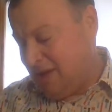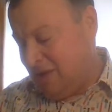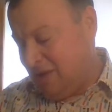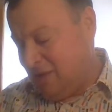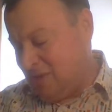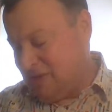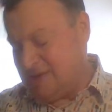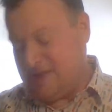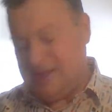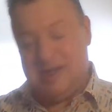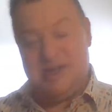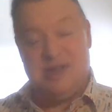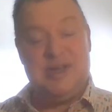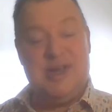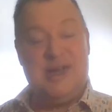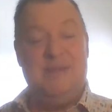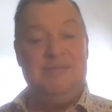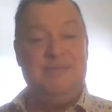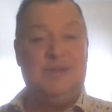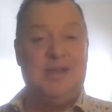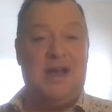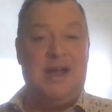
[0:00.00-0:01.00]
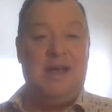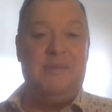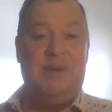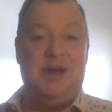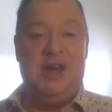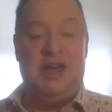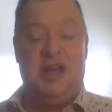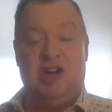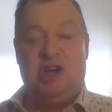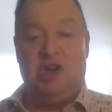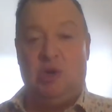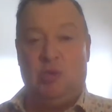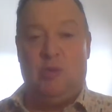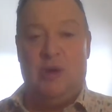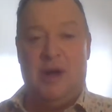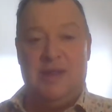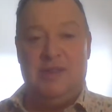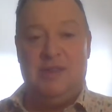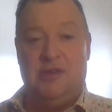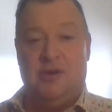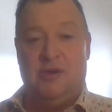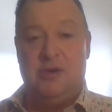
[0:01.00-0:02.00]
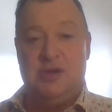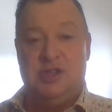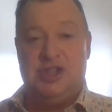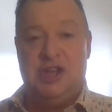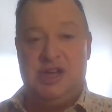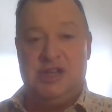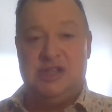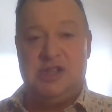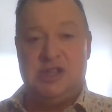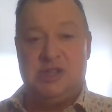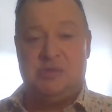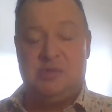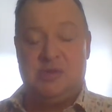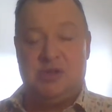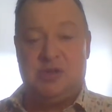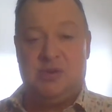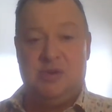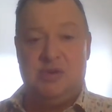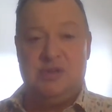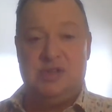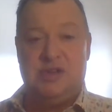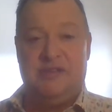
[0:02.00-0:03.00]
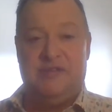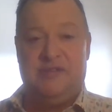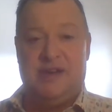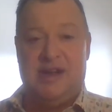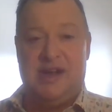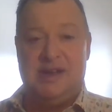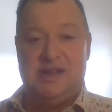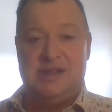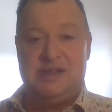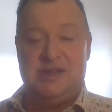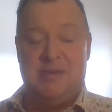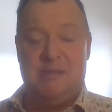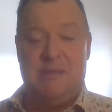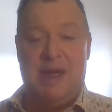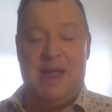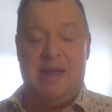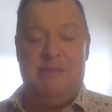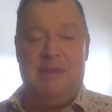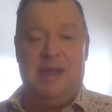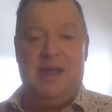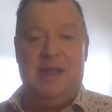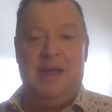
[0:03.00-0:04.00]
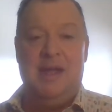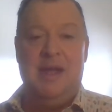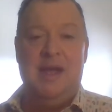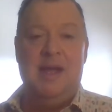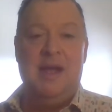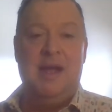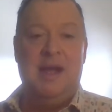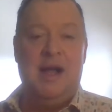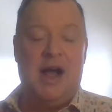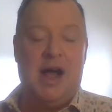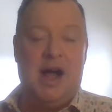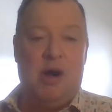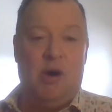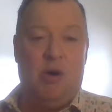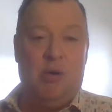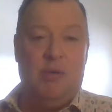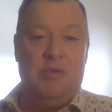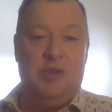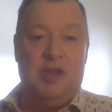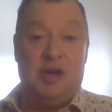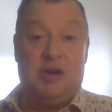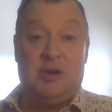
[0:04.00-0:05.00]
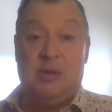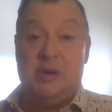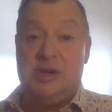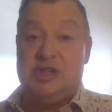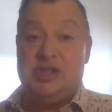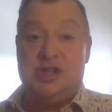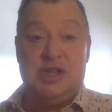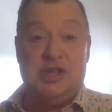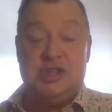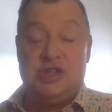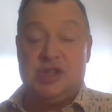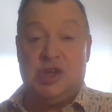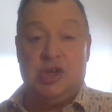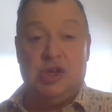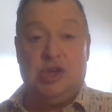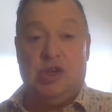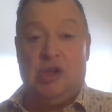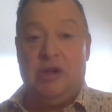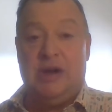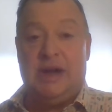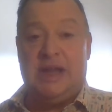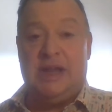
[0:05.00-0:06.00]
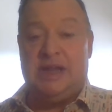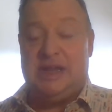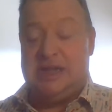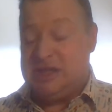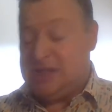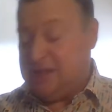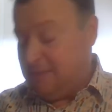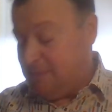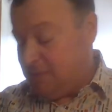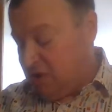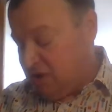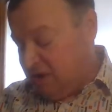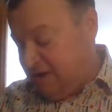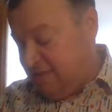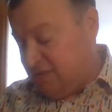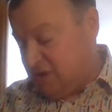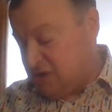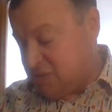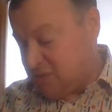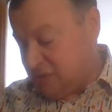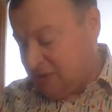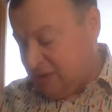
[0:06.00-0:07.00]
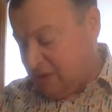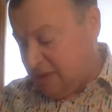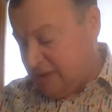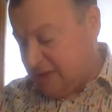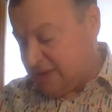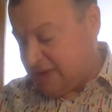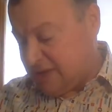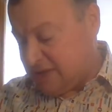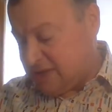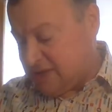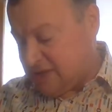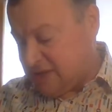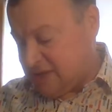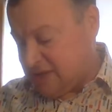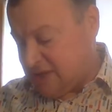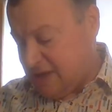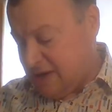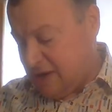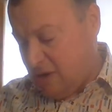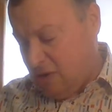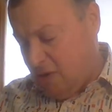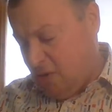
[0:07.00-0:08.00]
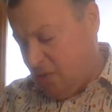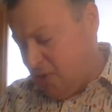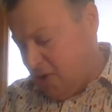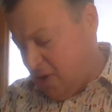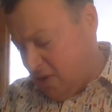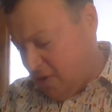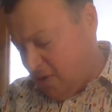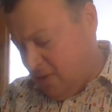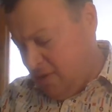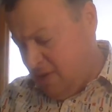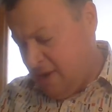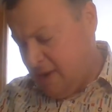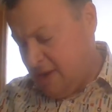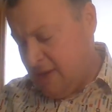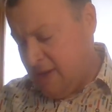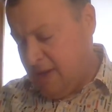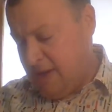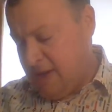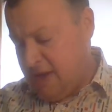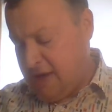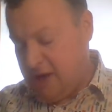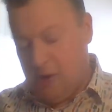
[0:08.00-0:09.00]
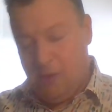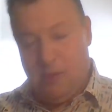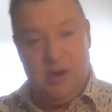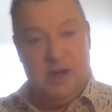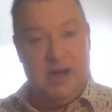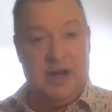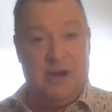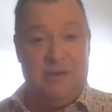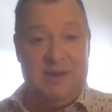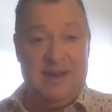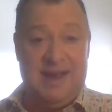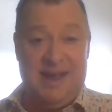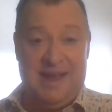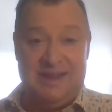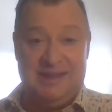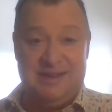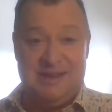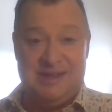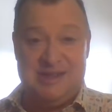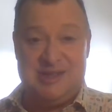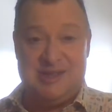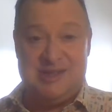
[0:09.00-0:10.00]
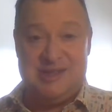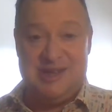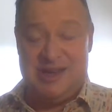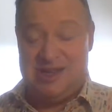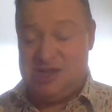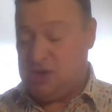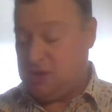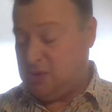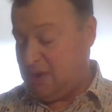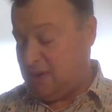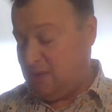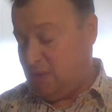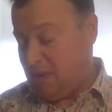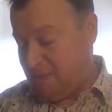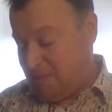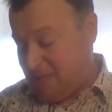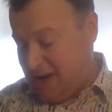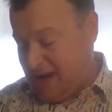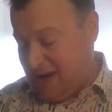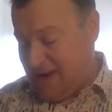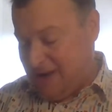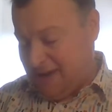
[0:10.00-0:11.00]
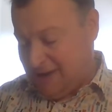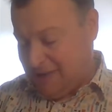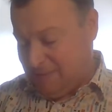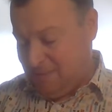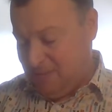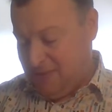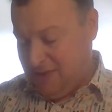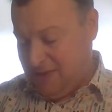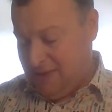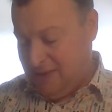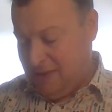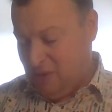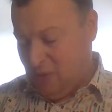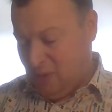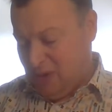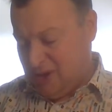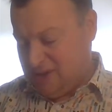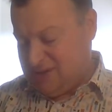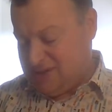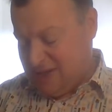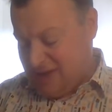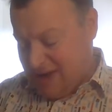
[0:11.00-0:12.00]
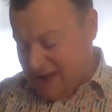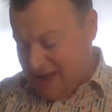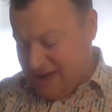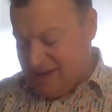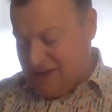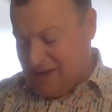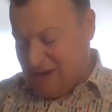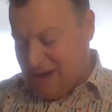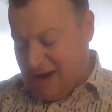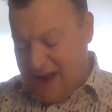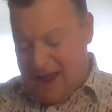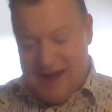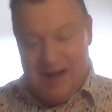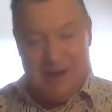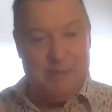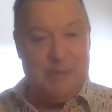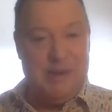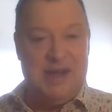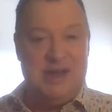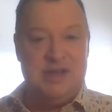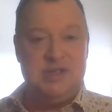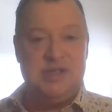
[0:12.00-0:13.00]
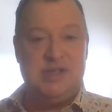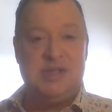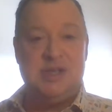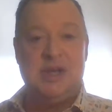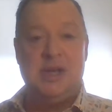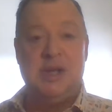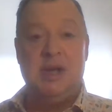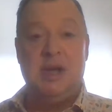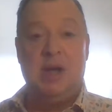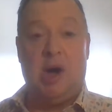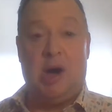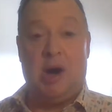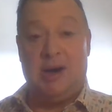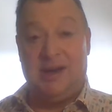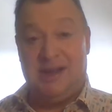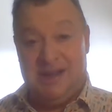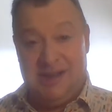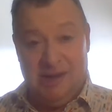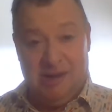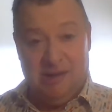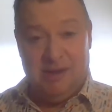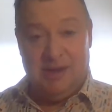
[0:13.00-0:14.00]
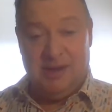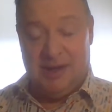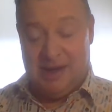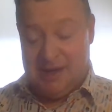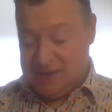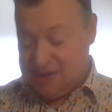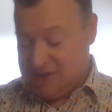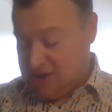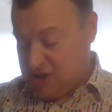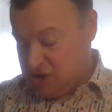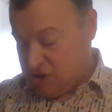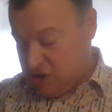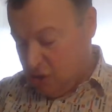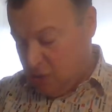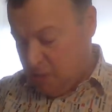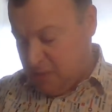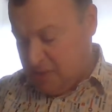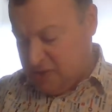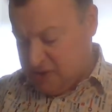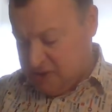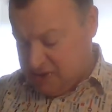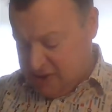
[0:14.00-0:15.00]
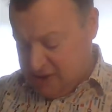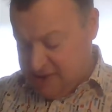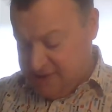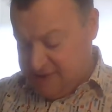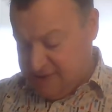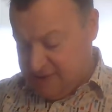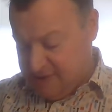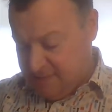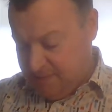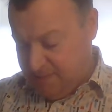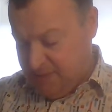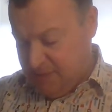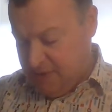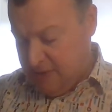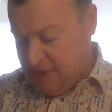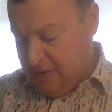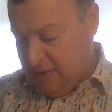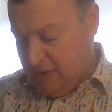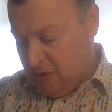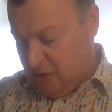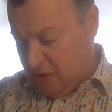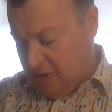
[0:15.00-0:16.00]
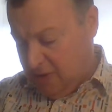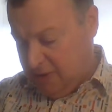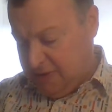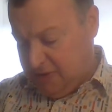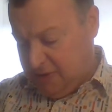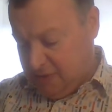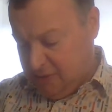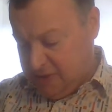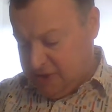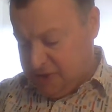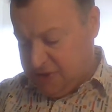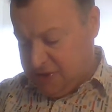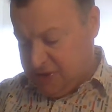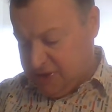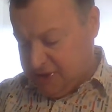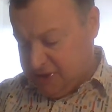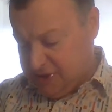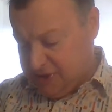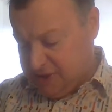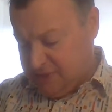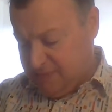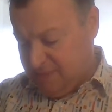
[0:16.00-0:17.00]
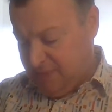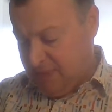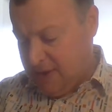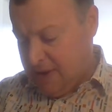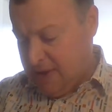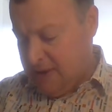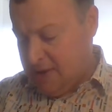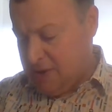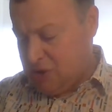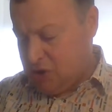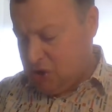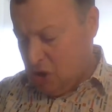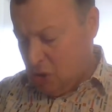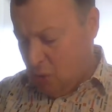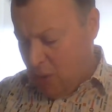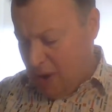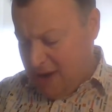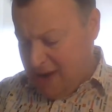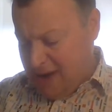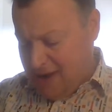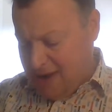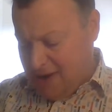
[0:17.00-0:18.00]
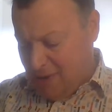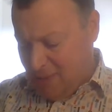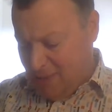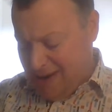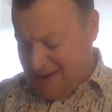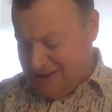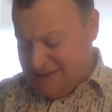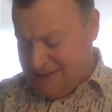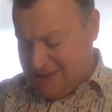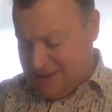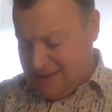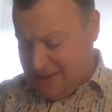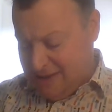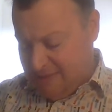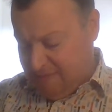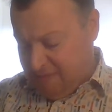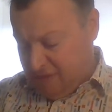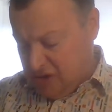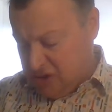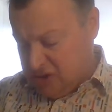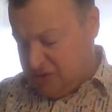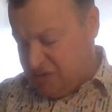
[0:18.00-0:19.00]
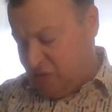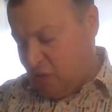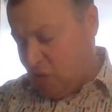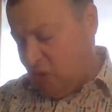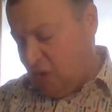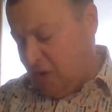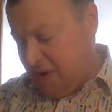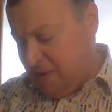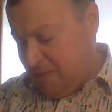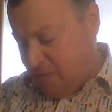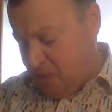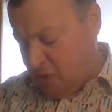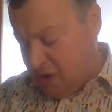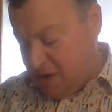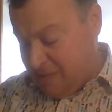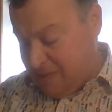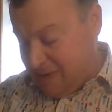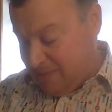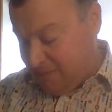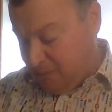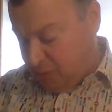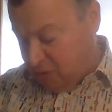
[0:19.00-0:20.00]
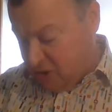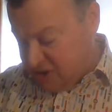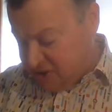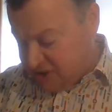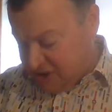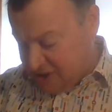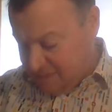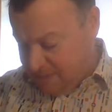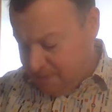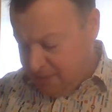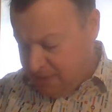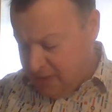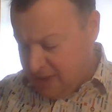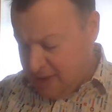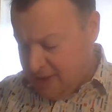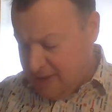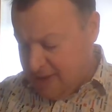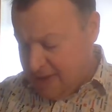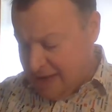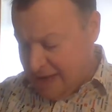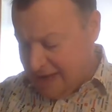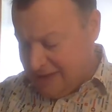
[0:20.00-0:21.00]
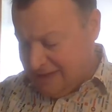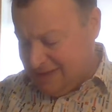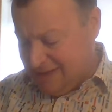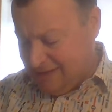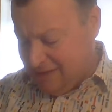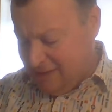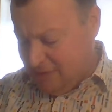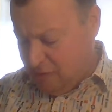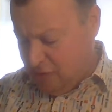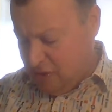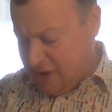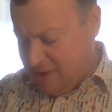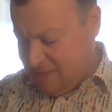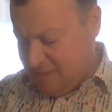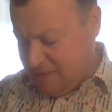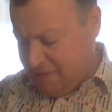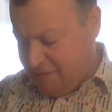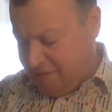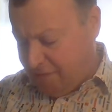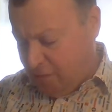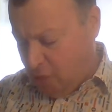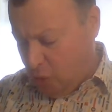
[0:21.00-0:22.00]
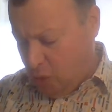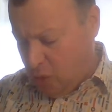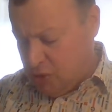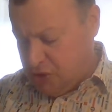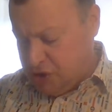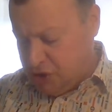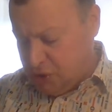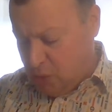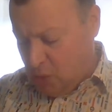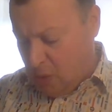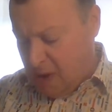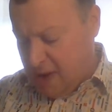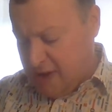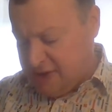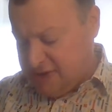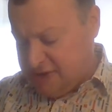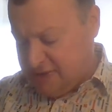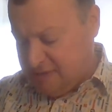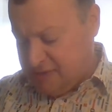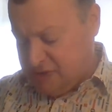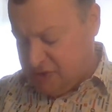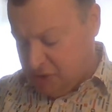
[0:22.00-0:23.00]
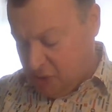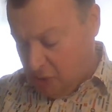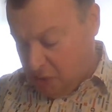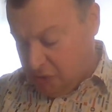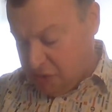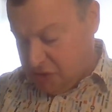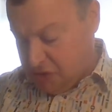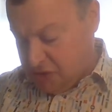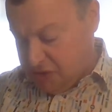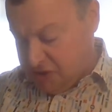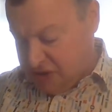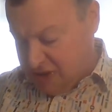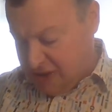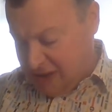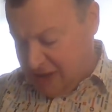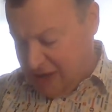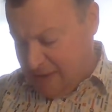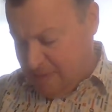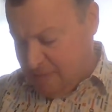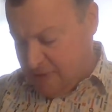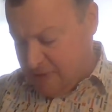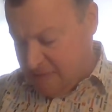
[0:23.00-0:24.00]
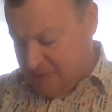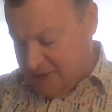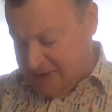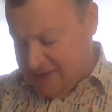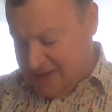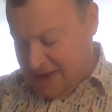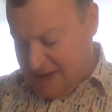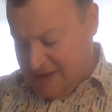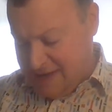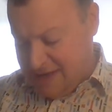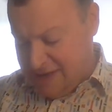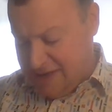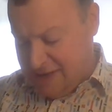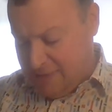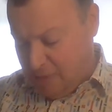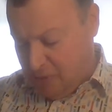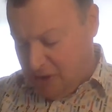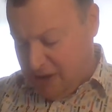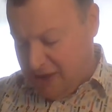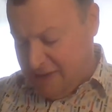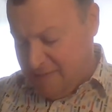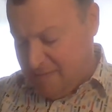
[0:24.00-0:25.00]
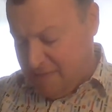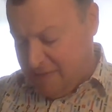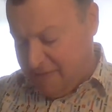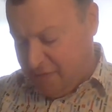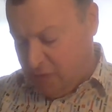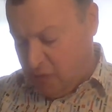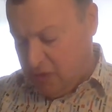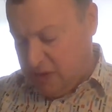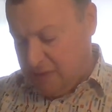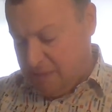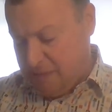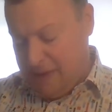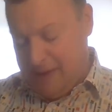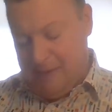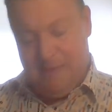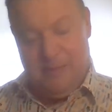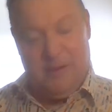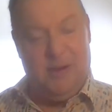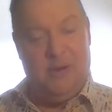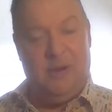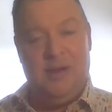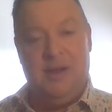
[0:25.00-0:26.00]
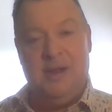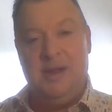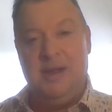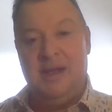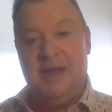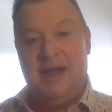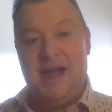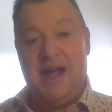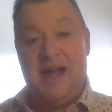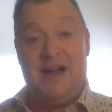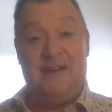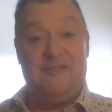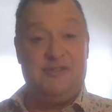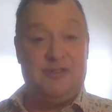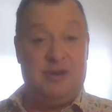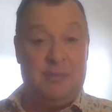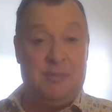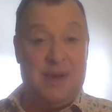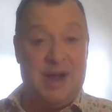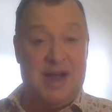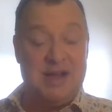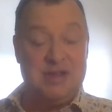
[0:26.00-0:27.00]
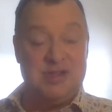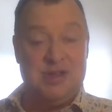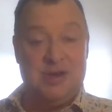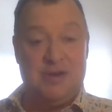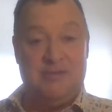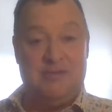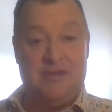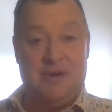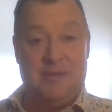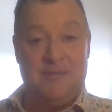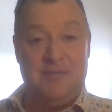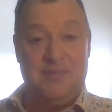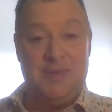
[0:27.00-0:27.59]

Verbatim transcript: was the same time of year when the Lord Jesus was crucified. So maybe uh, the Christians could look at this, the believers would look at this and say, oh no, here we go again. This is history repeating. Once again, our enemies are killing us. It's open season on Christians. So when he had arrested him, verse 4, he put him in prison and delivered him to four squads of soldiers to keep him, intending to bring him before the people after Passover.